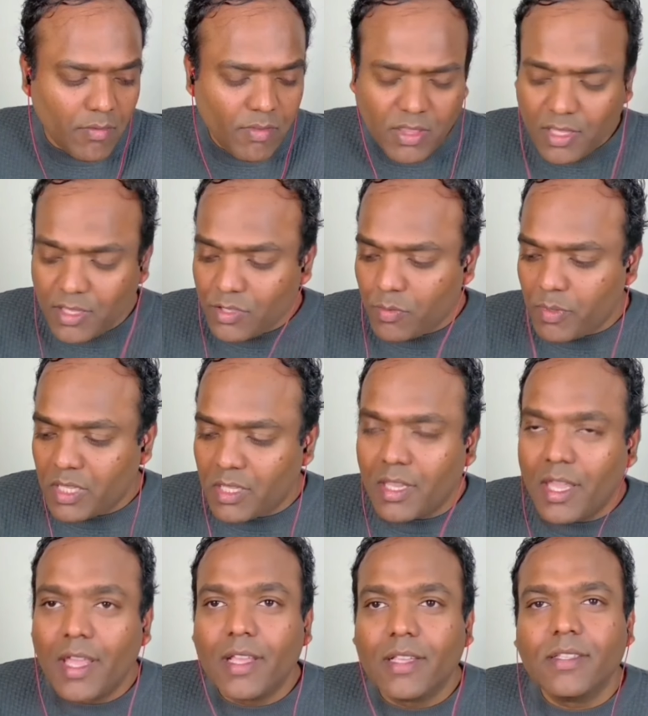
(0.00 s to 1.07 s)
this to be the
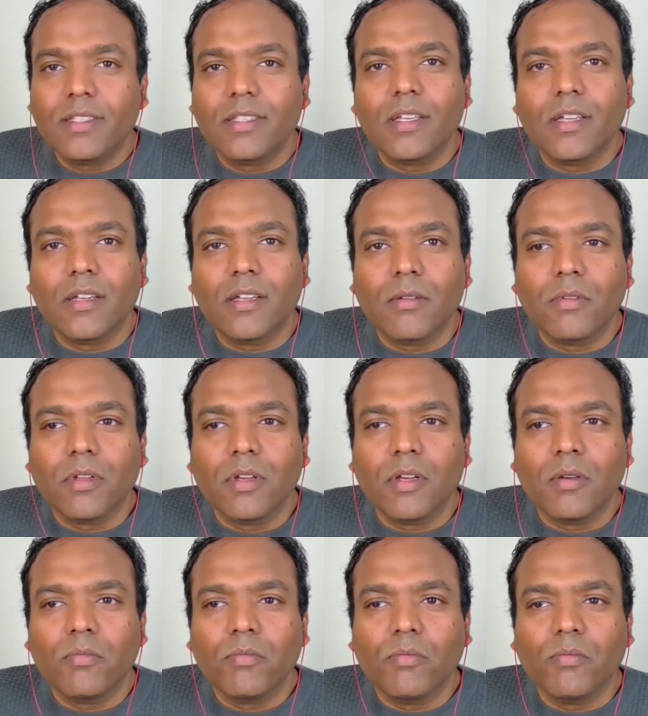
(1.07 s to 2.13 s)
case, I
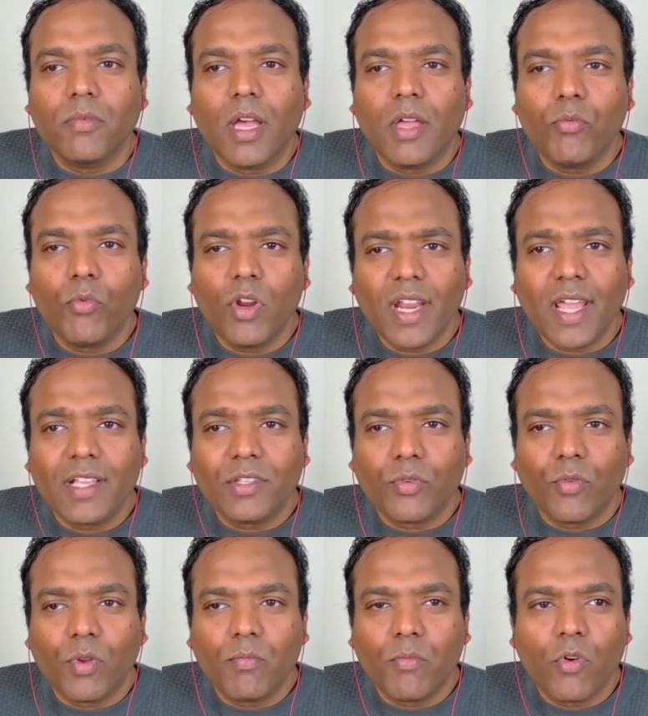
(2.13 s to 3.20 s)
wanted to ask
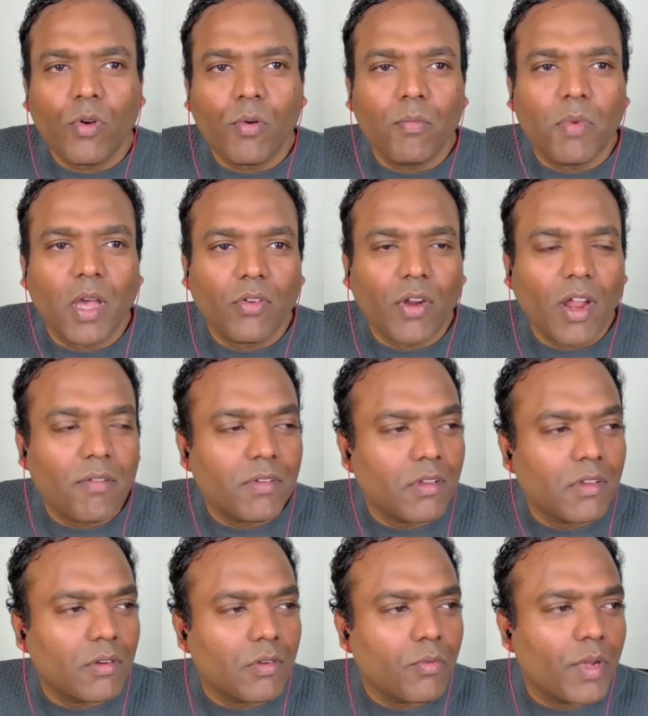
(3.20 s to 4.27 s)
one more
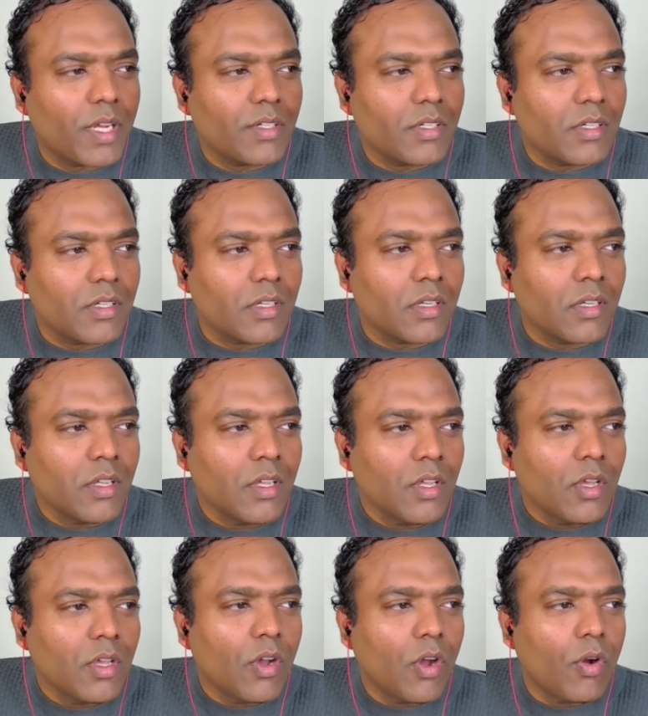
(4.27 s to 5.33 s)
biographical question.
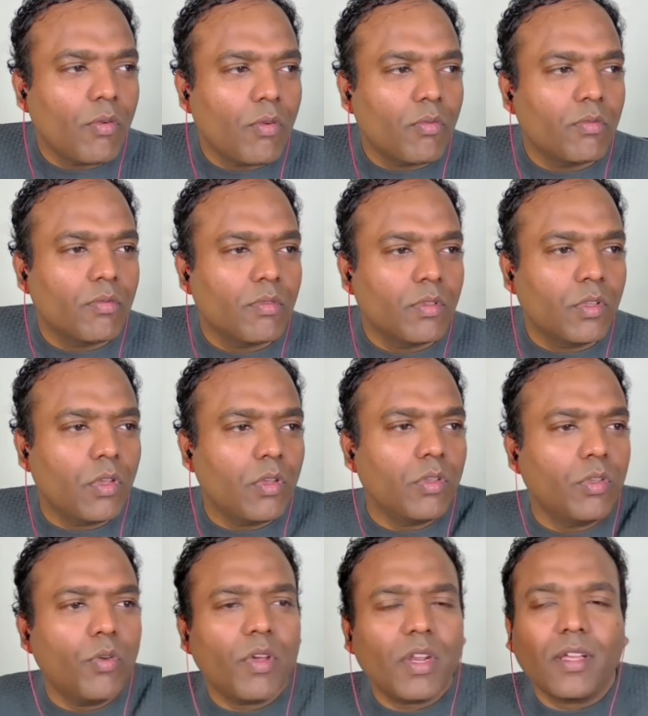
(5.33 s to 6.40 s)

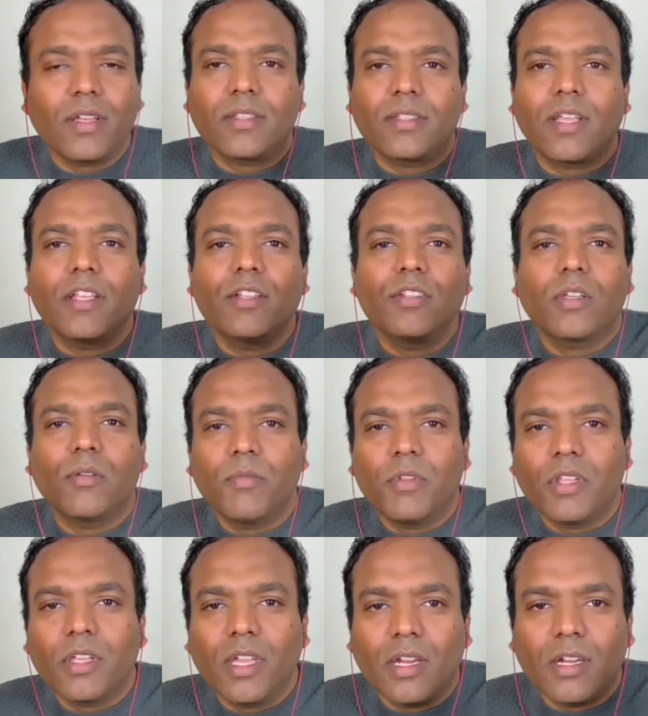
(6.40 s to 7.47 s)
You're a science
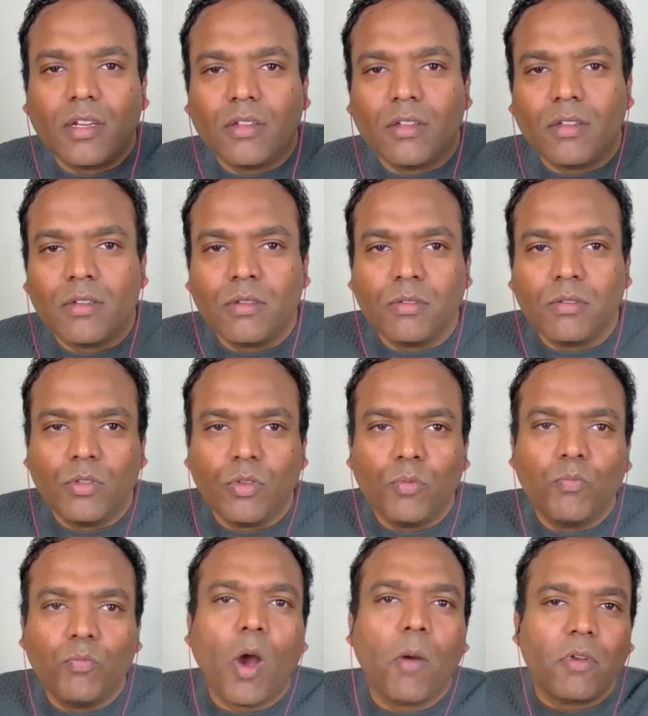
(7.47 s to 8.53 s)
communicator. You
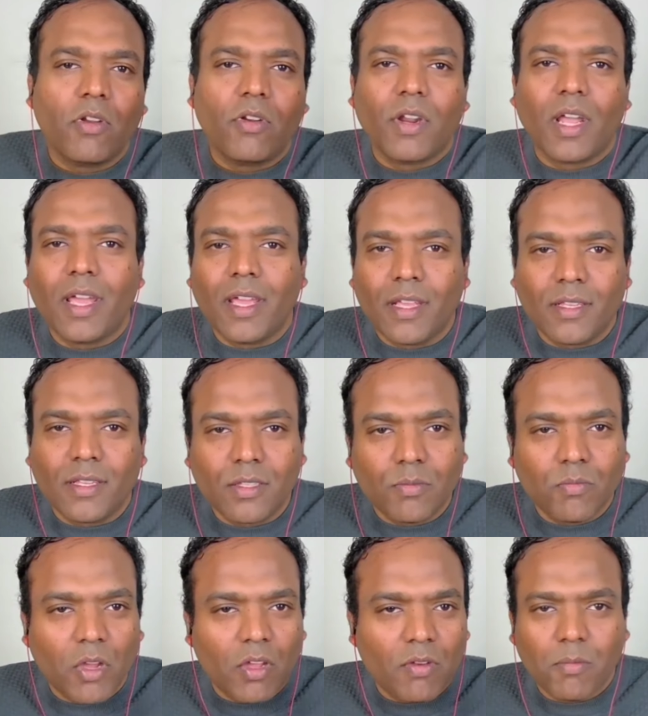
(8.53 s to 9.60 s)
popularize
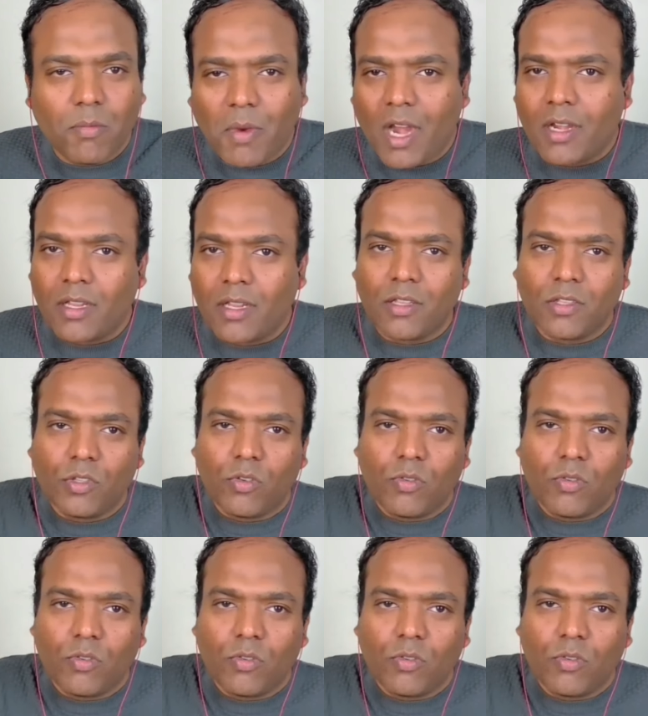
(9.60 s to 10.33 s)
bioinformatics. You're